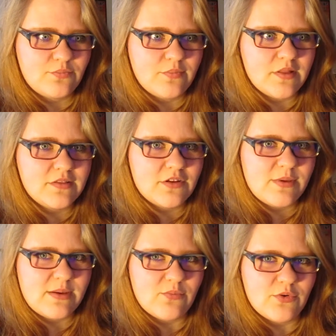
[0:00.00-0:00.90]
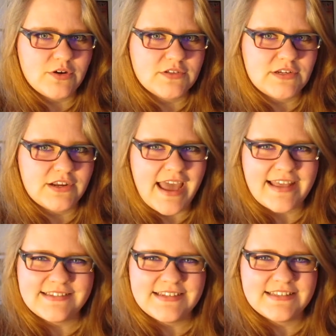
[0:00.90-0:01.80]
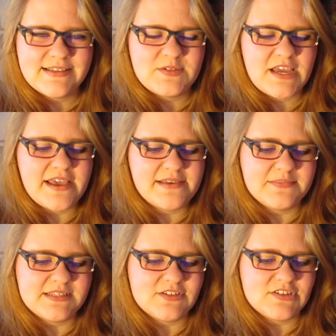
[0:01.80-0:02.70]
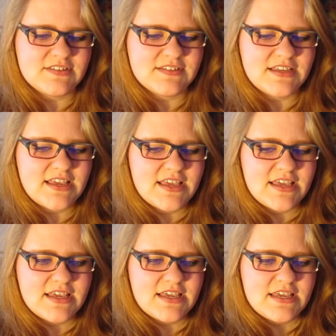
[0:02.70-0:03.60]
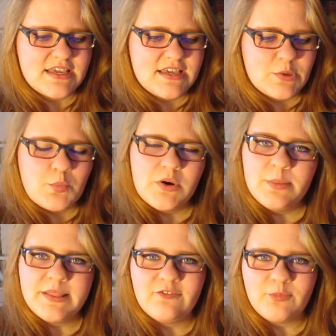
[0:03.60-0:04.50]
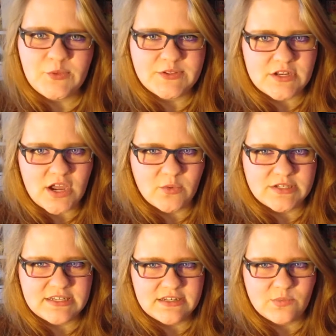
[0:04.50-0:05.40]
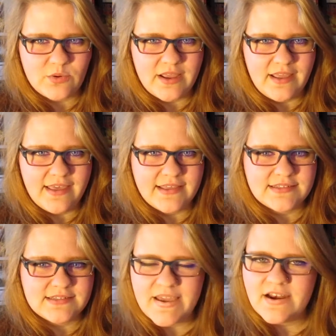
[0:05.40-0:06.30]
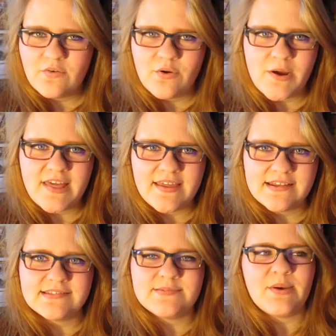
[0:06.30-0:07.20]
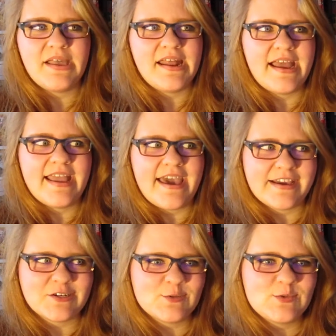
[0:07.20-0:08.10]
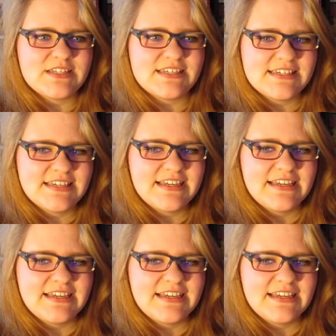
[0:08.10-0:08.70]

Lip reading: a little bit more sarcastic sometimes and just more believable as an awkward teenage boy, I guess. I don't know why that is, but I actually